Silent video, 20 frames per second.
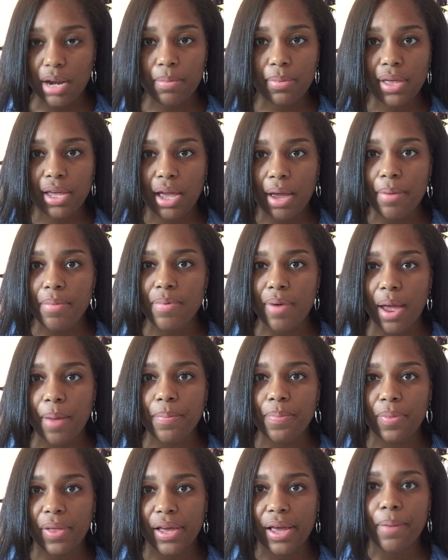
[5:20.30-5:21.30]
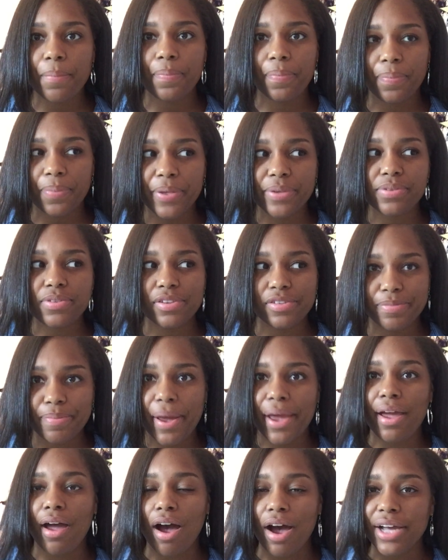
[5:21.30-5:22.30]
I'm like, this is
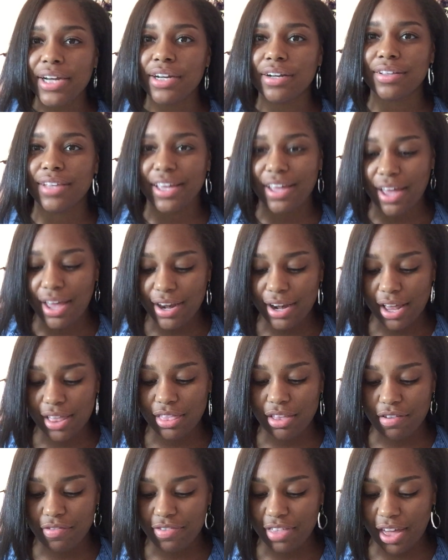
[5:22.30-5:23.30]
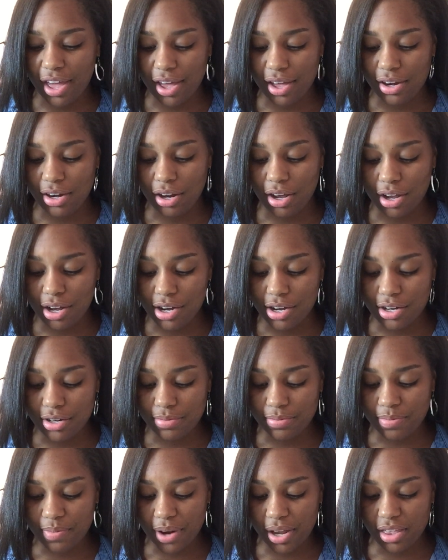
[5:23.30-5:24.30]
my honor. Like, and I love that.
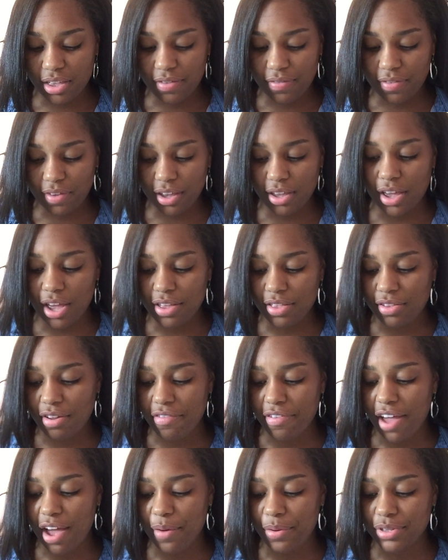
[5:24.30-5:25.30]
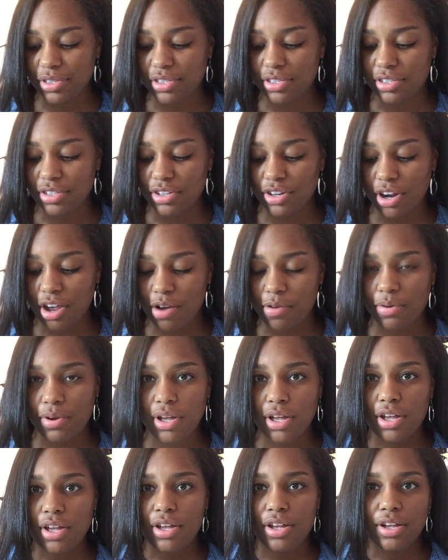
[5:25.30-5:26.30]
I love how it's, you know,
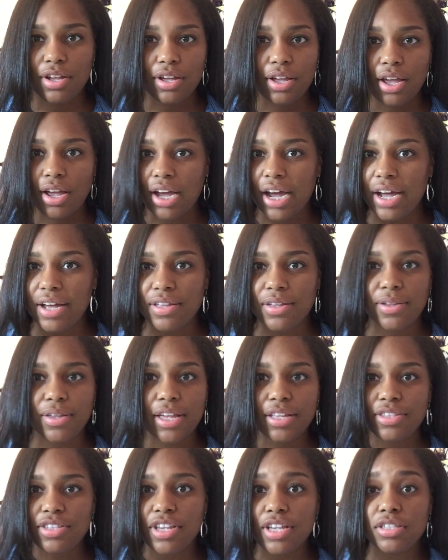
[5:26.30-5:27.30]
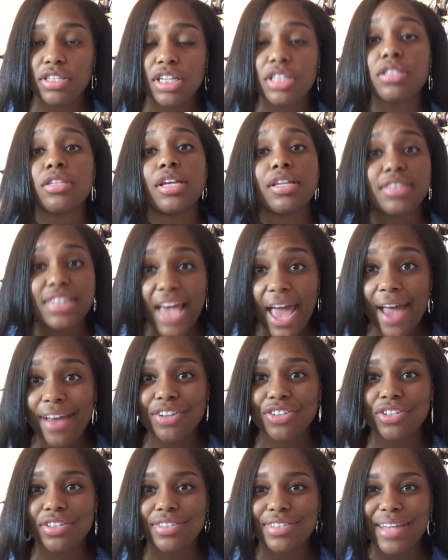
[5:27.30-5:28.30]
it's
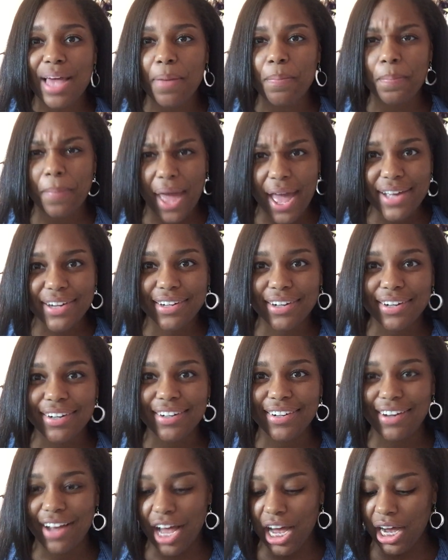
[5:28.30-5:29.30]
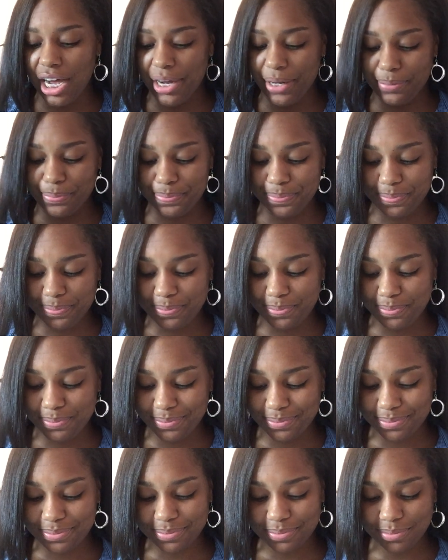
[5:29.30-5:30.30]
actions that matter. And
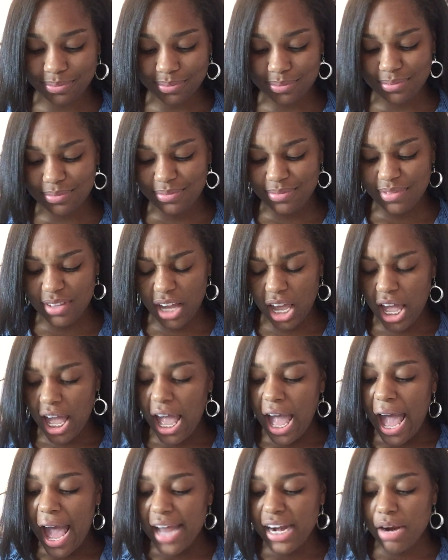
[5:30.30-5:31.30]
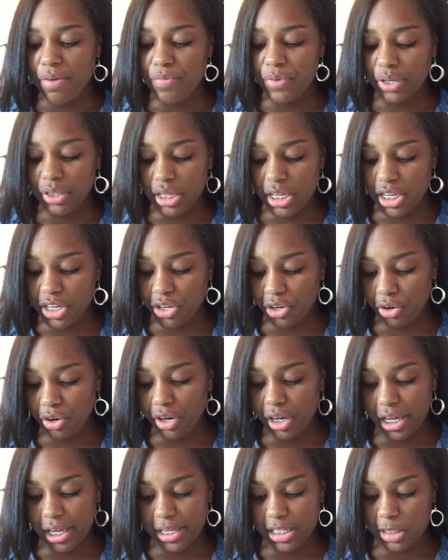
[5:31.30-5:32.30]
I'm really
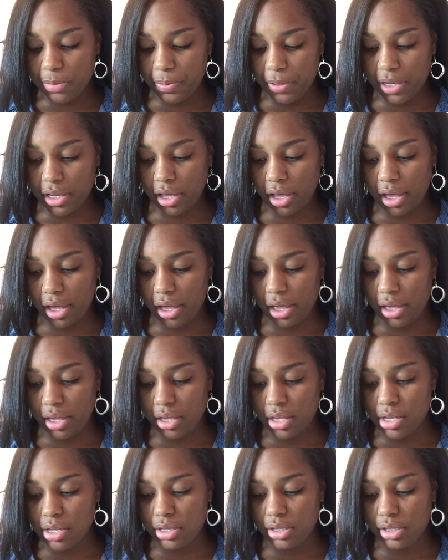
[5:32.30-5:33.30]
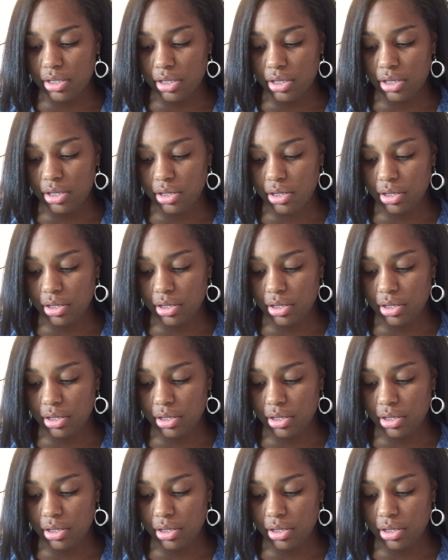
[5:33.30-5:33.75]
curious because